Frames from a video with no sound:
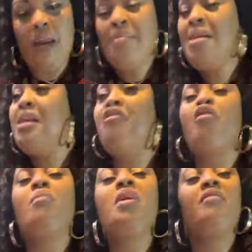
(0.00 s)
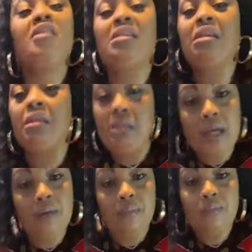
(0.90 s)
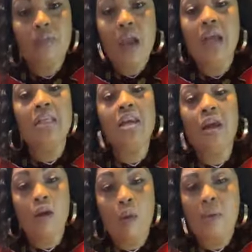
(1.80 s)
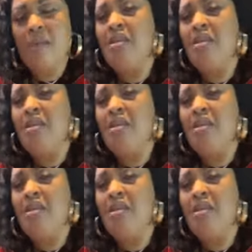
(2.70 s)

Let me say from even sixteen, eighteen and up.